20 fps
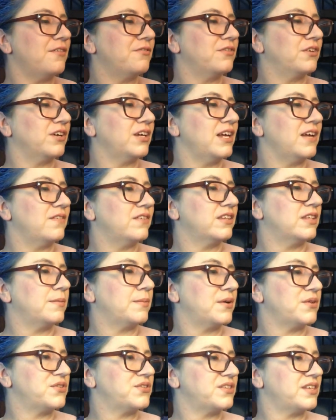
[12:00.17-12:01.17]
for even the
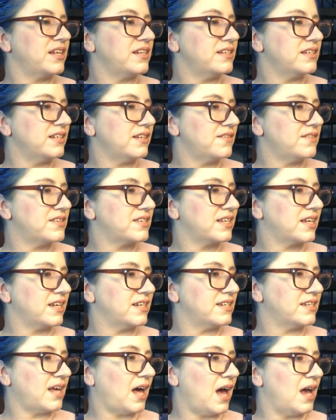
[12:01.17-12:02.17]
most sensitive
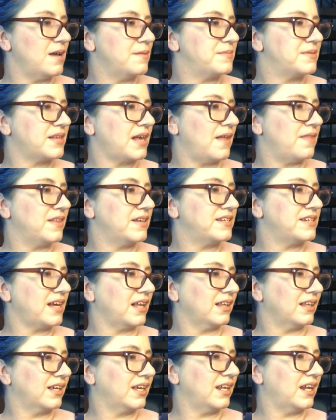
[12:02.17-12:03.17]
skin types and the
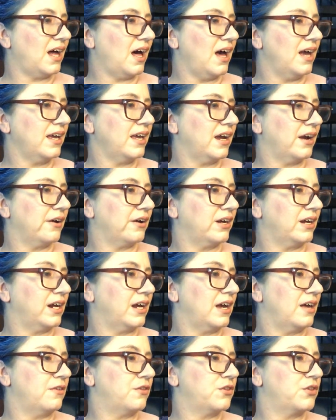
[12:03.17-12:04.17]
delicate eye
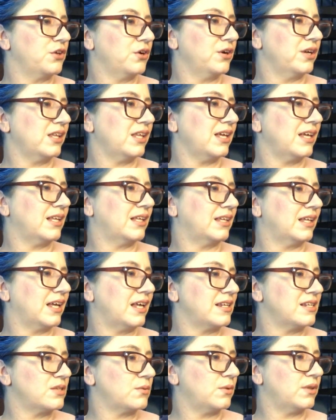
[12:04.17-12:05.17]
area, it thoroughly
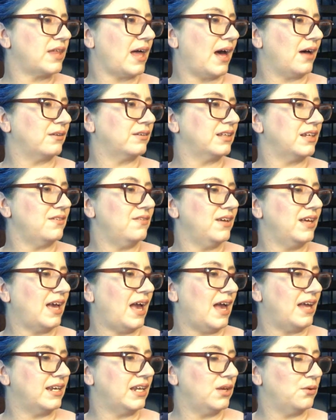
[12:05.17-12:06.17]
cleans without
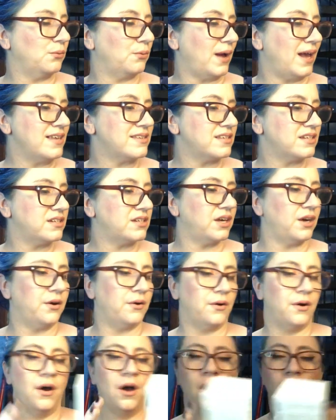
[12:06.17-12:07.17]
leaving any
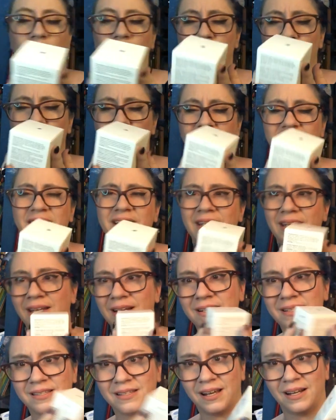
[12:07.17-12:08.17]
residue. Really
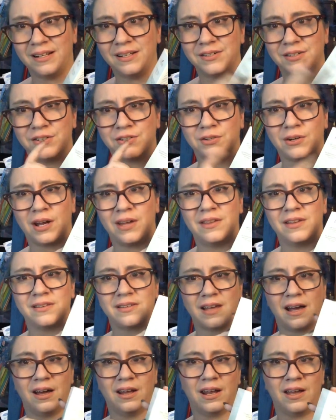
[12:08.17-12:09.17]
excited to try
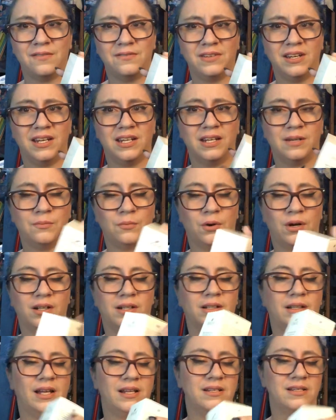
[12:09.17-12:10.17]
this out. I've needed more
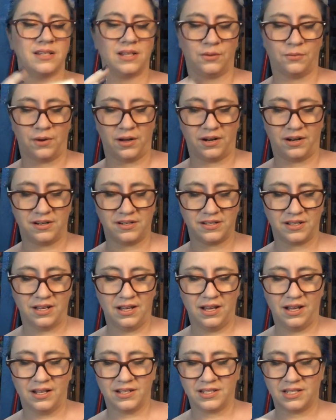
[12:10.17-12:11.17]
cleansing waters.
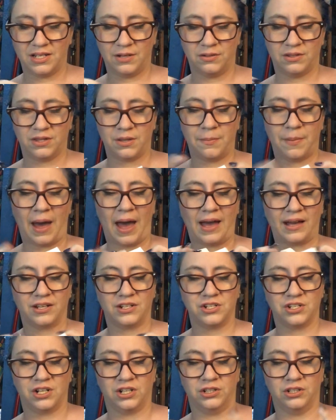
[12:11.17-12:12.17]
Let's see what the
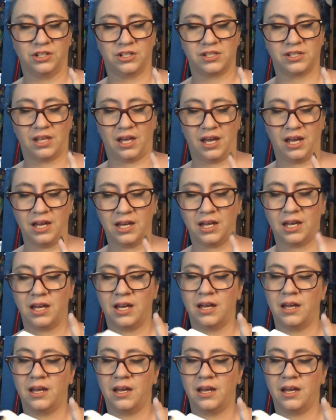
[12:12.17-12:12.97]
packaging looks like.